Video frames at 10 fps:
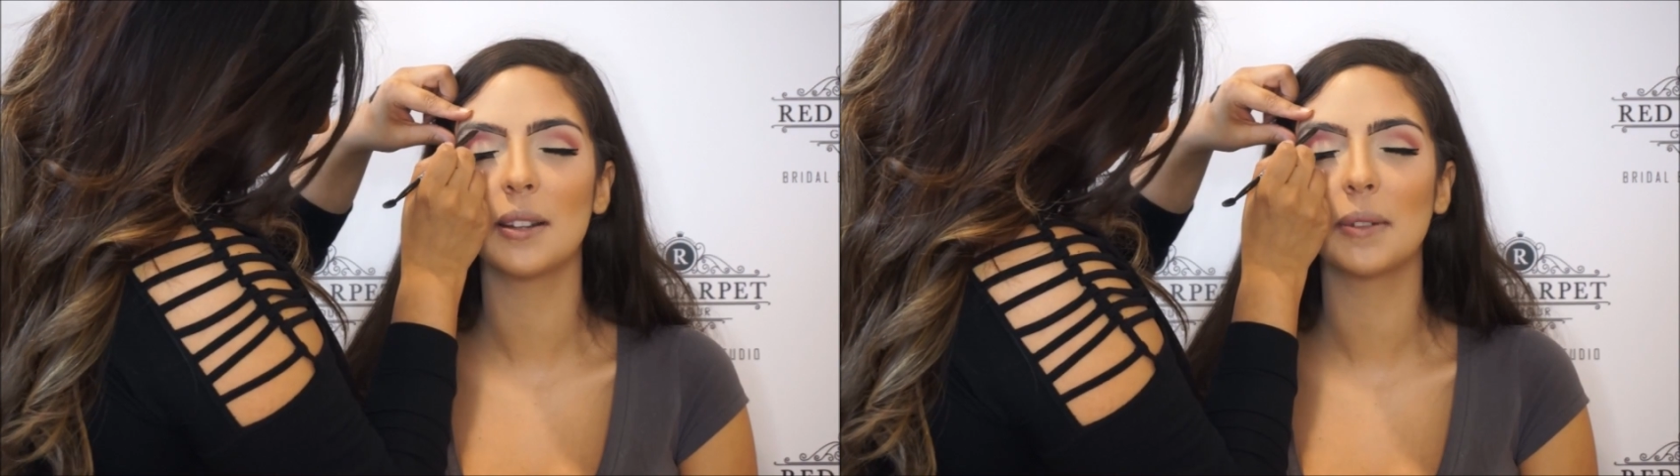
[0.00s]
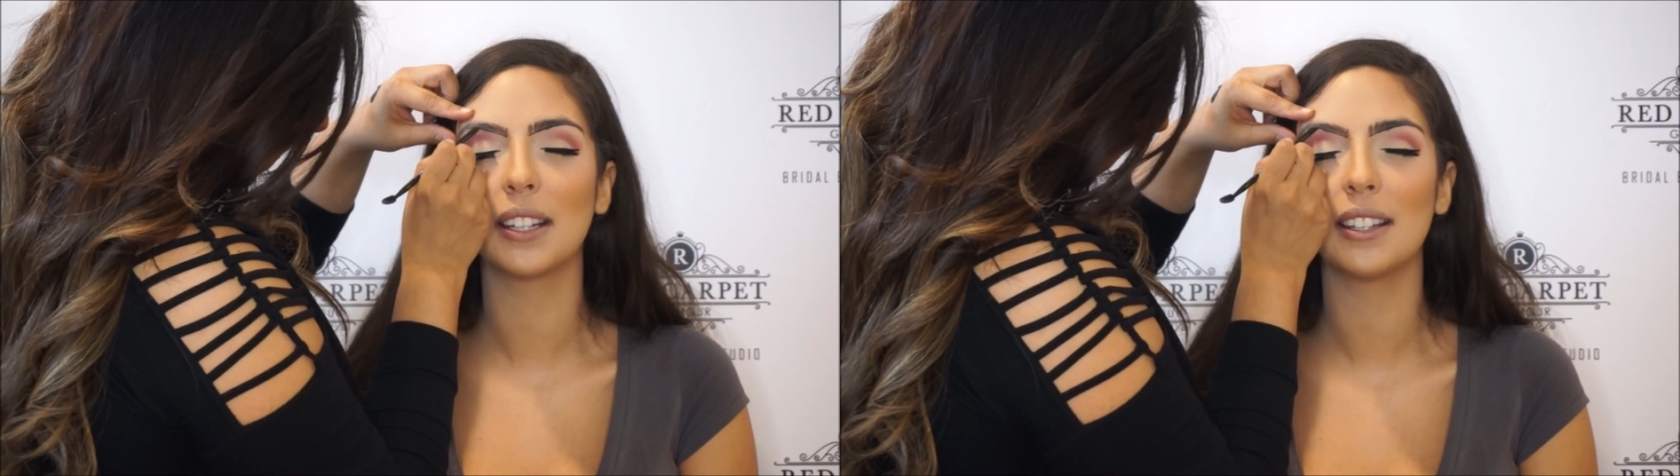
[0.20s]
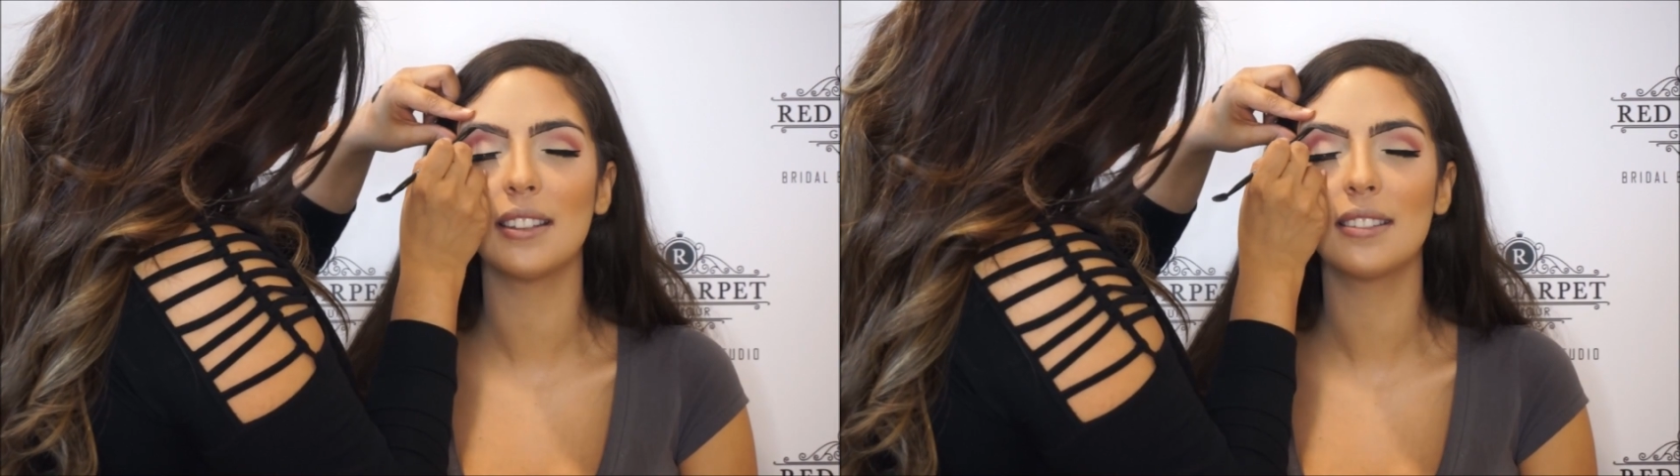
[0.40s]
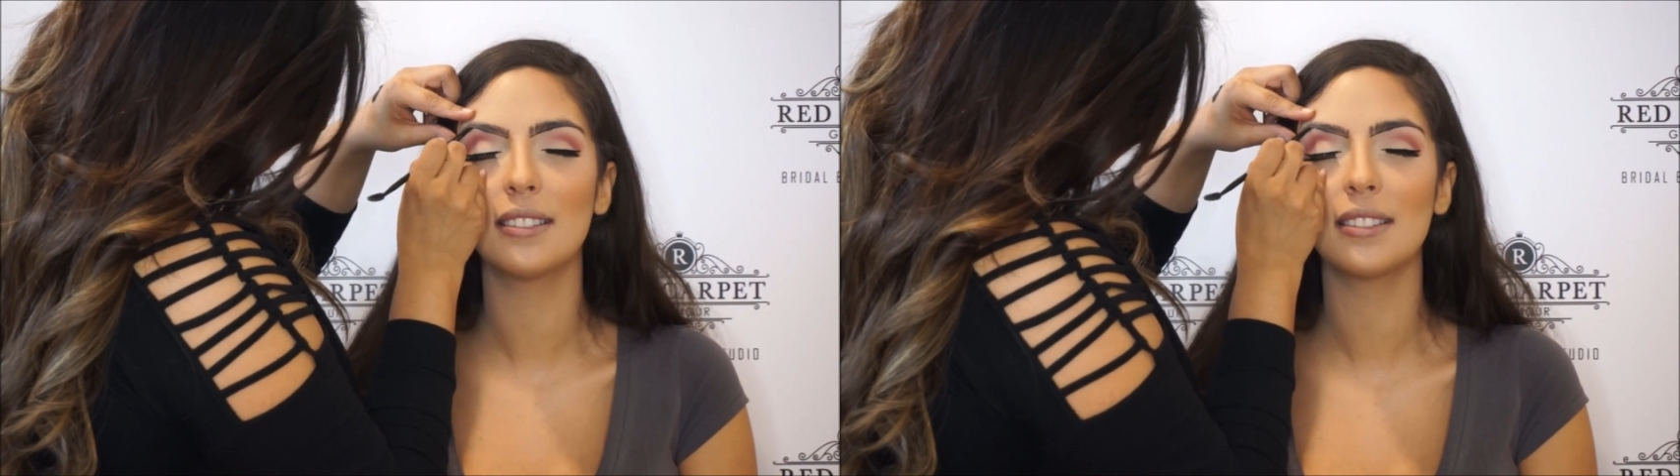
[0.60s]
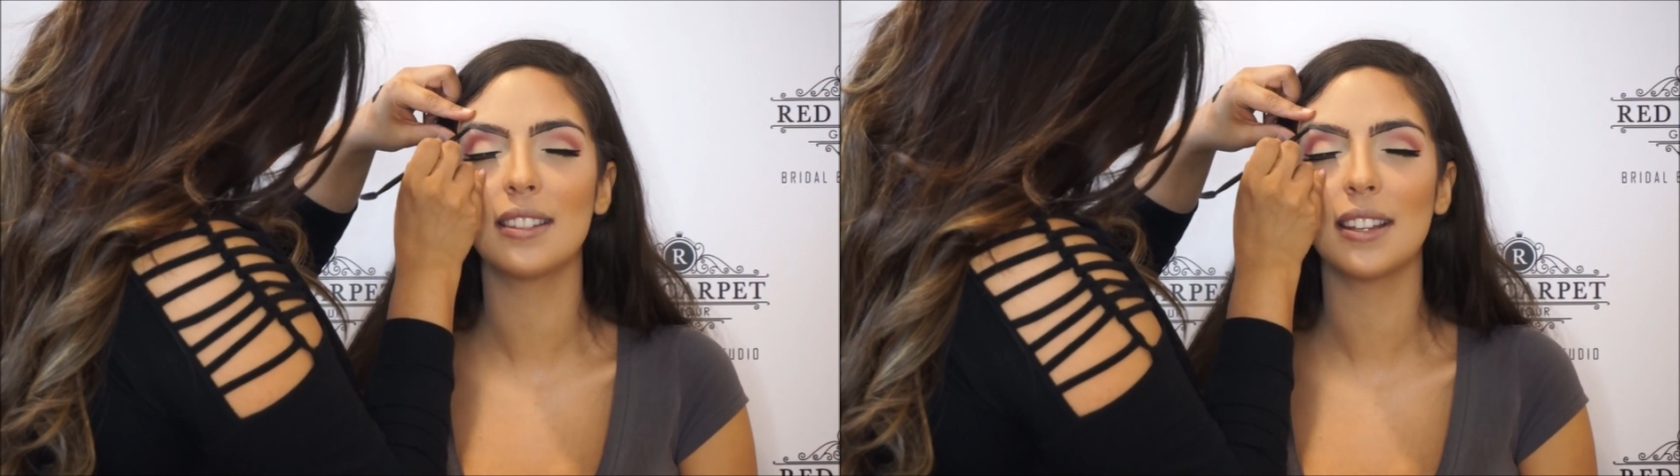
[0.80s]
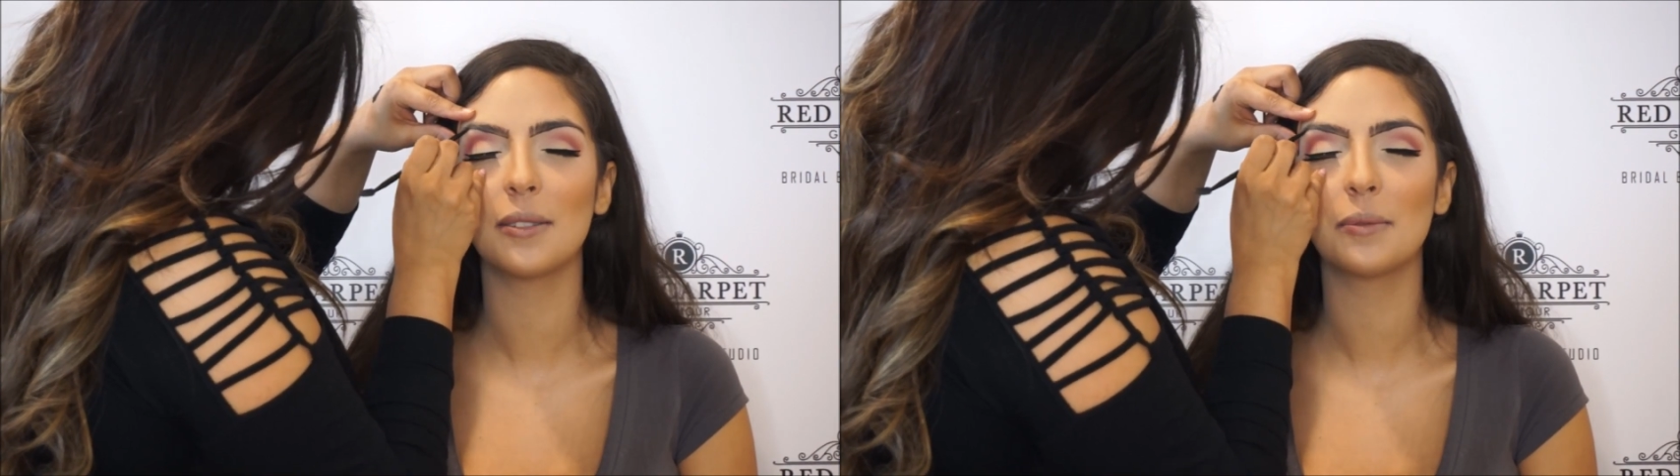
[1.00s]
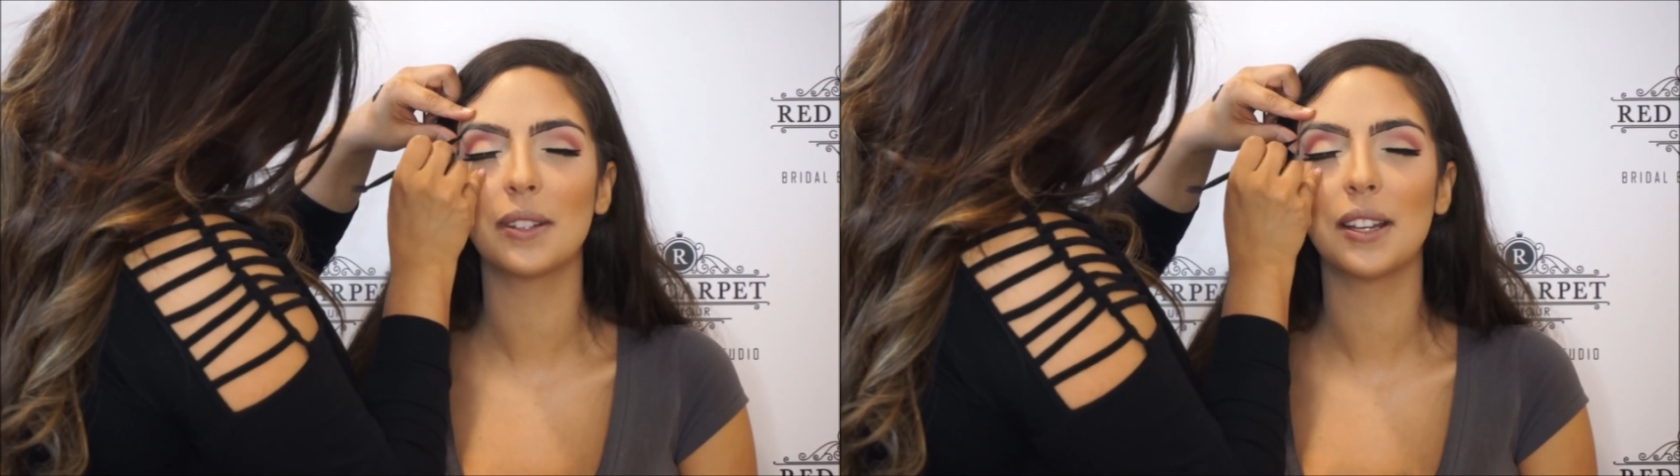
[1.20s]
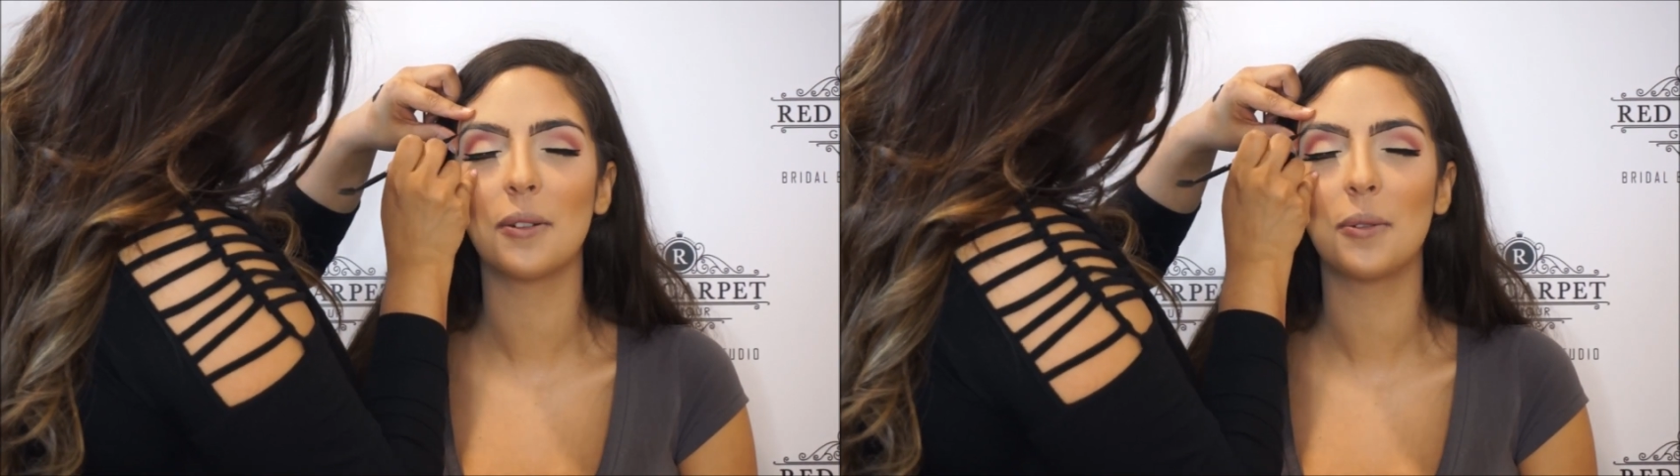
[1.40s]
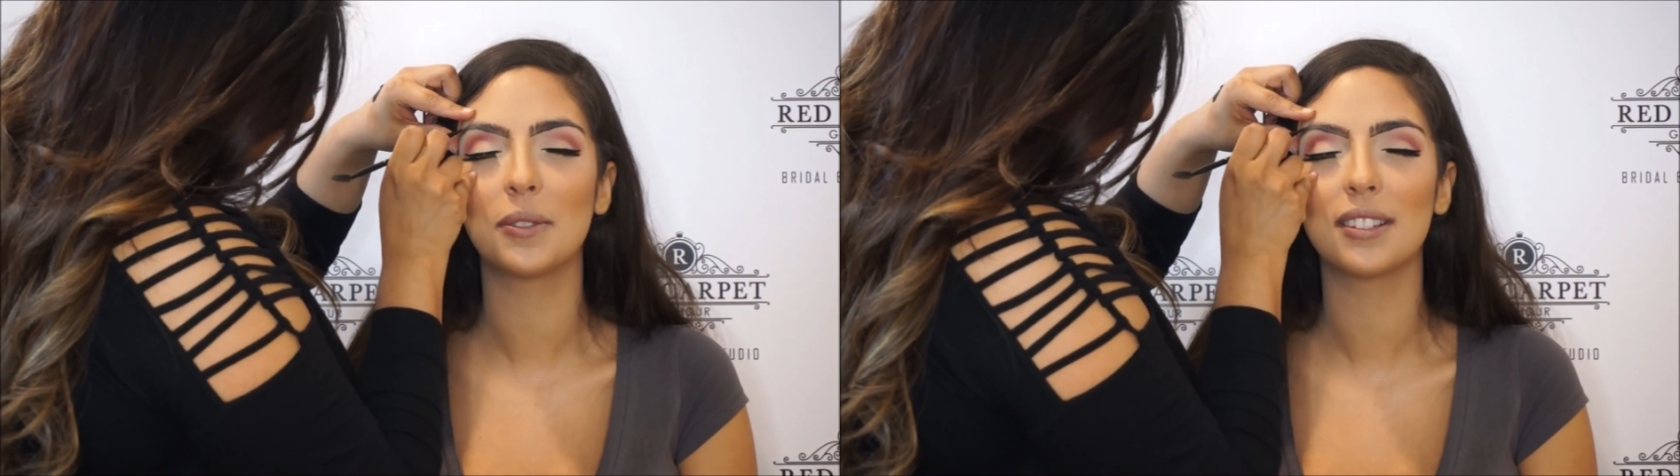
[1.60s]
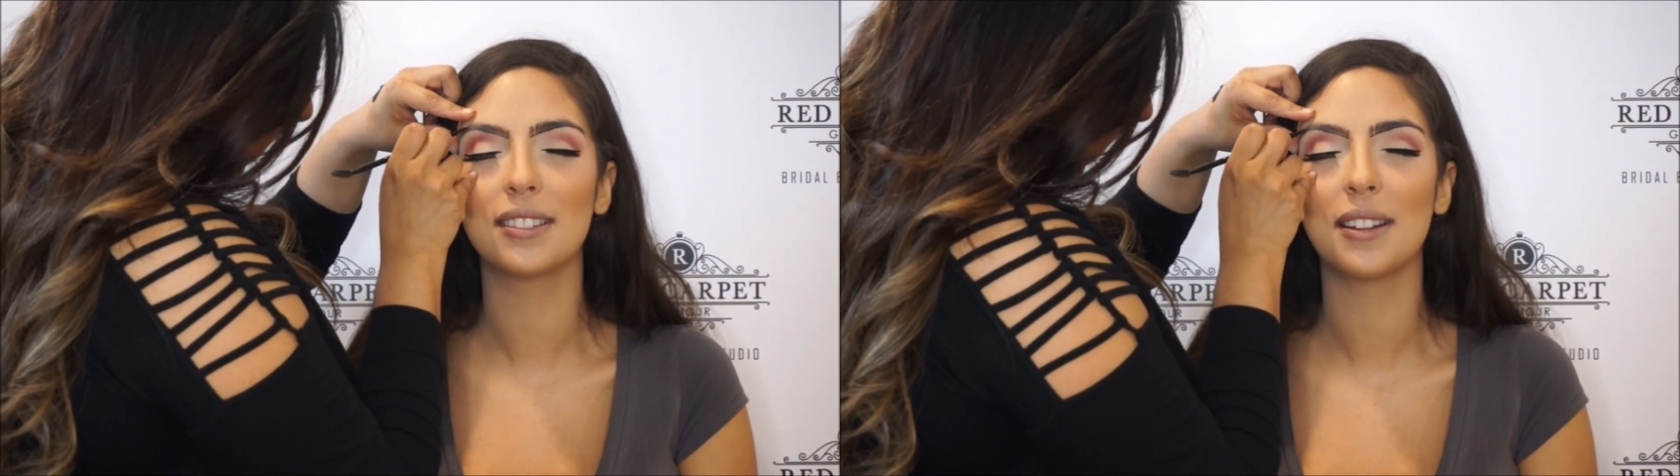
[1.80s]
all the time depending on who I'm
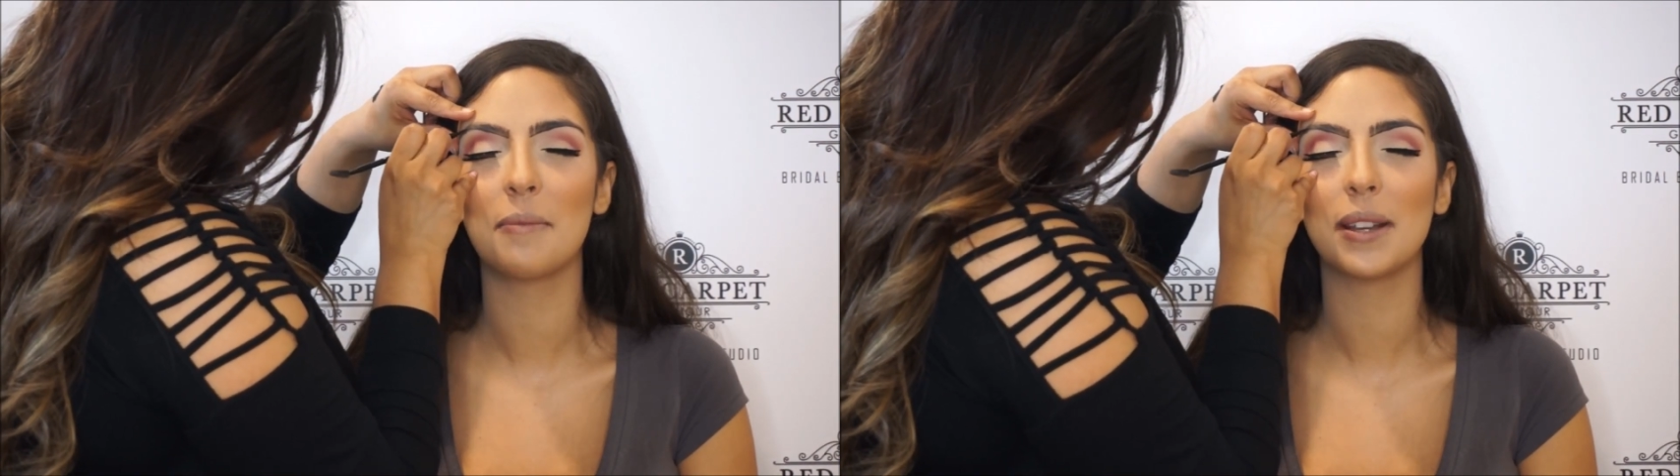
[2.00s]
working on.